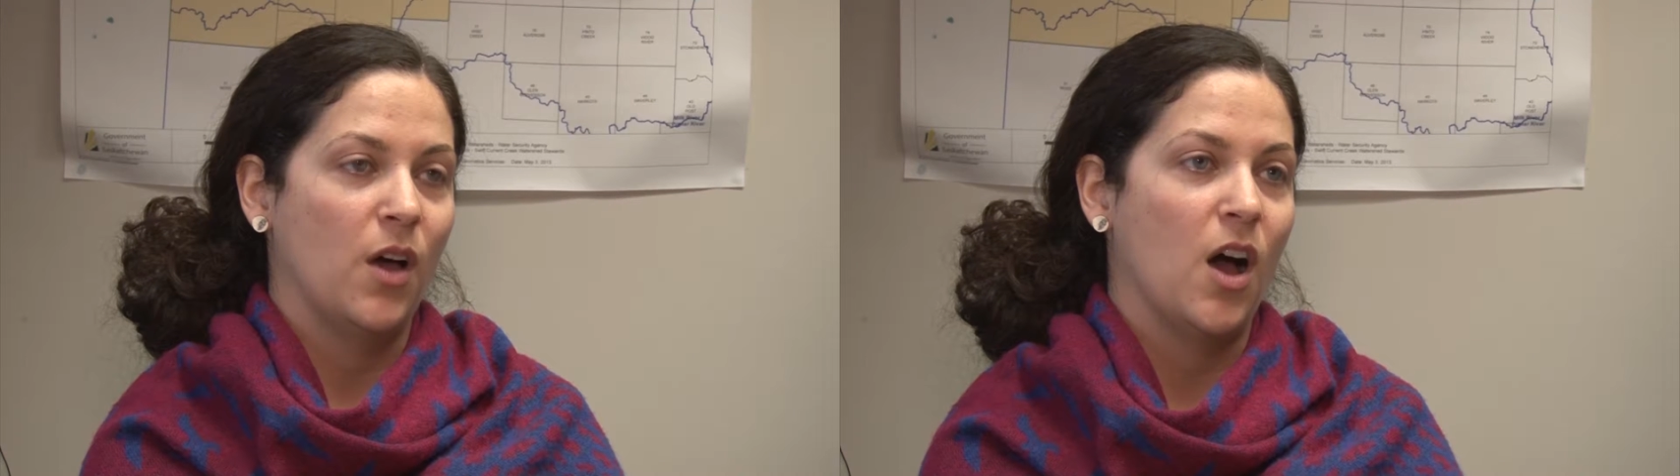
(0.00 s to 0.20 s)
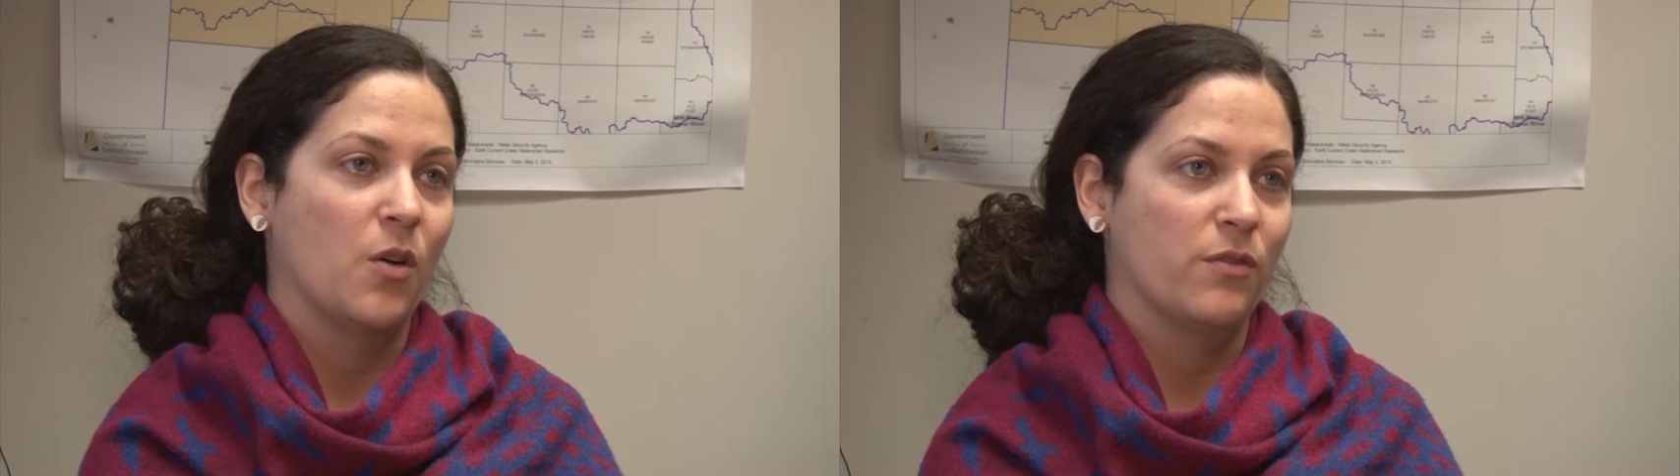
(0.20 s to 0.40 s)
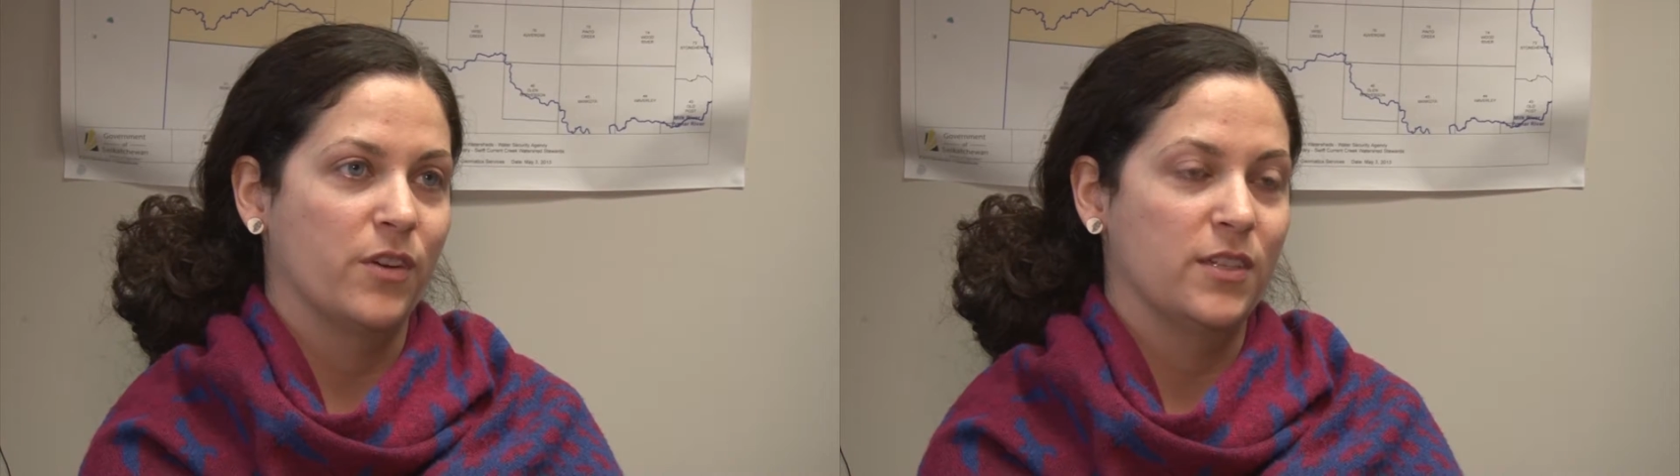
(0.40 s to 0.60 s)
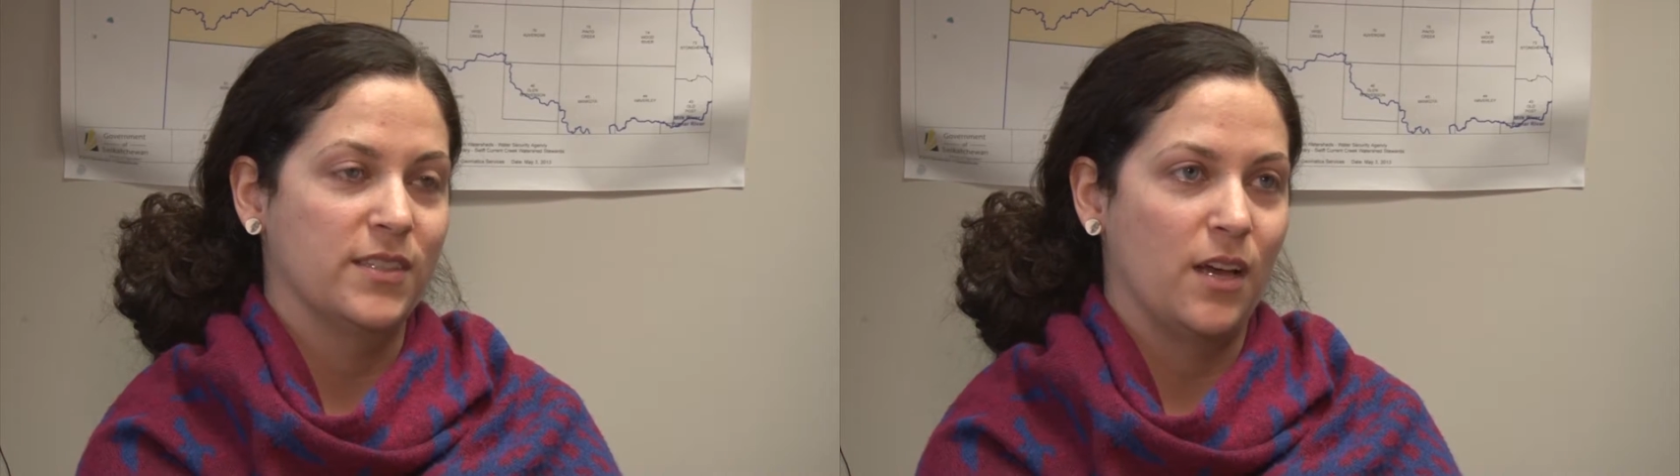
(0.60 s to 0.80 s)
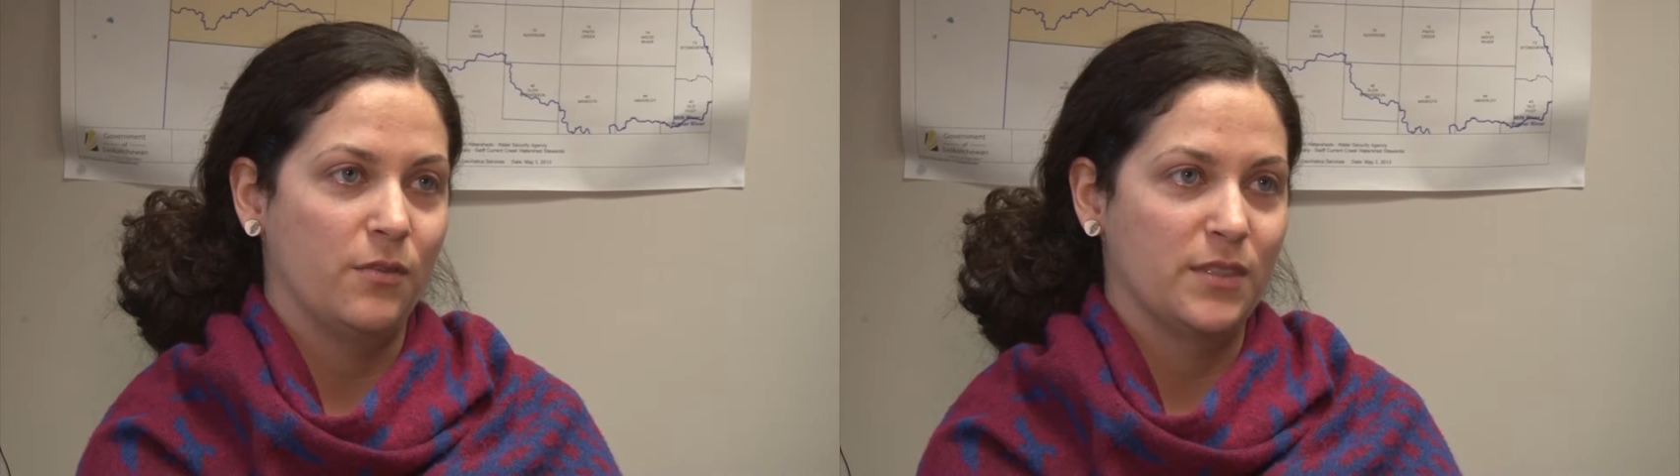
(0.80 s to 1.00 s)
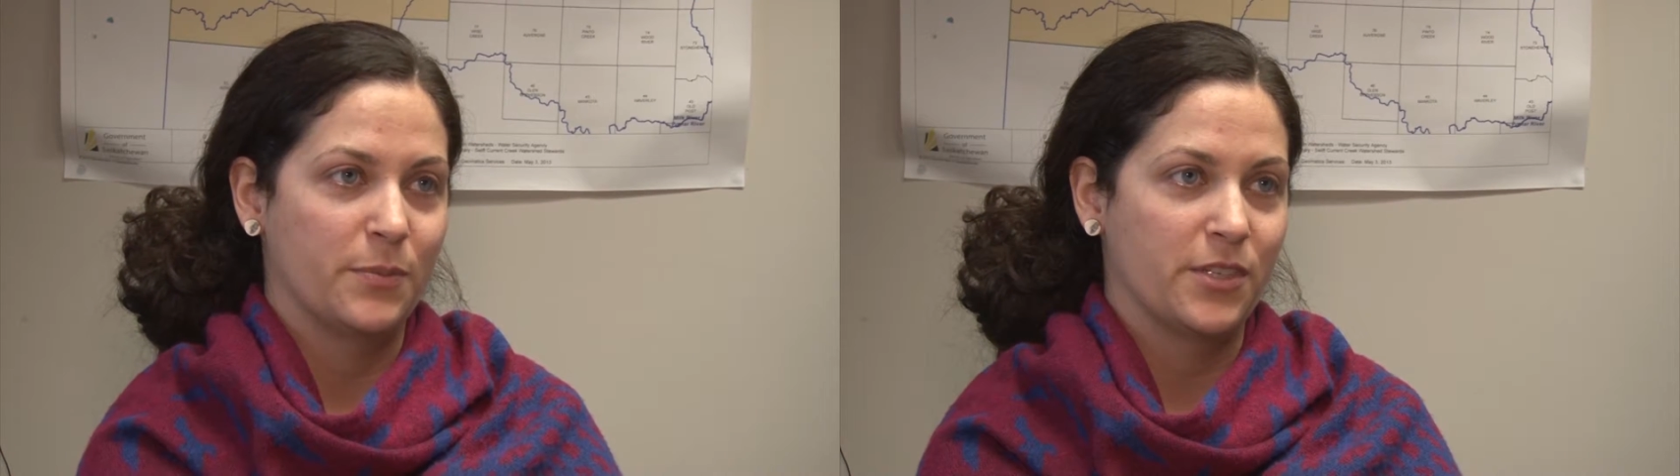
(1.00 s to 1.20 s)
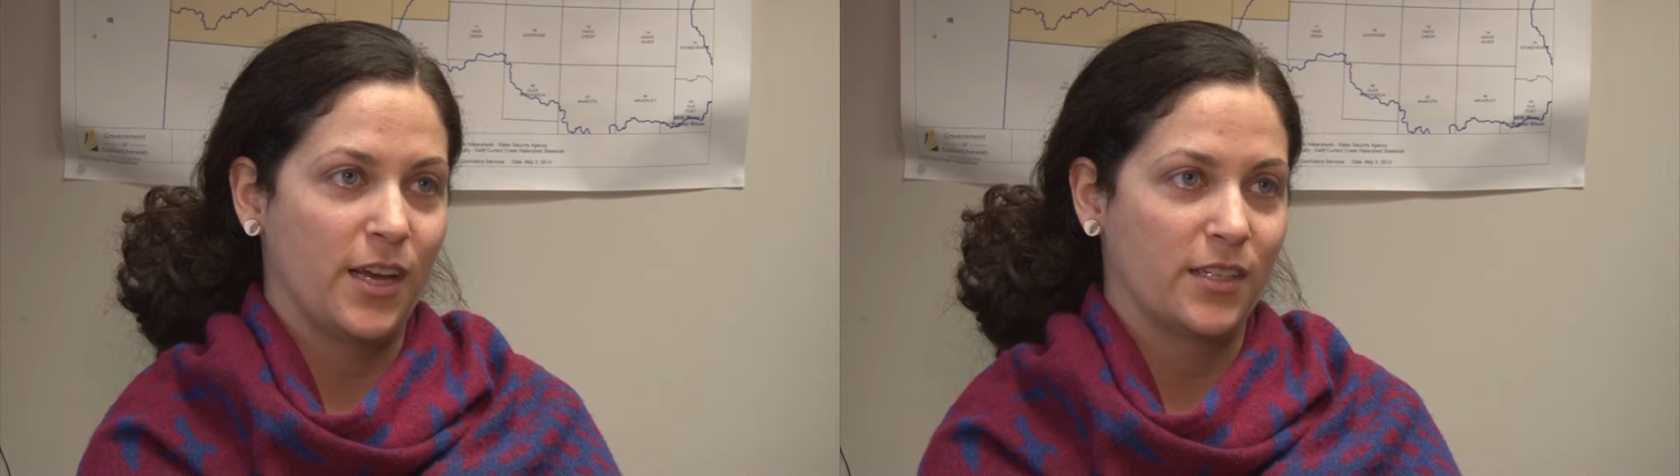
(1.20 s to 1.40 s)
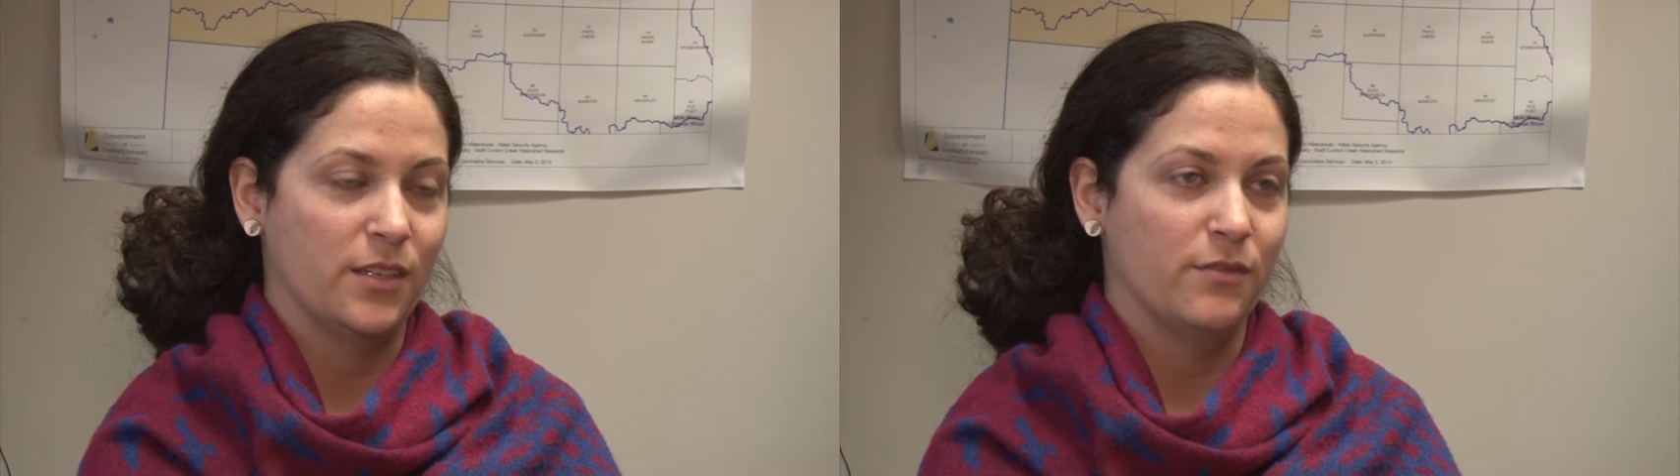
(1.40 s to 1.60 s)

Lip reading: aquifer itself was protected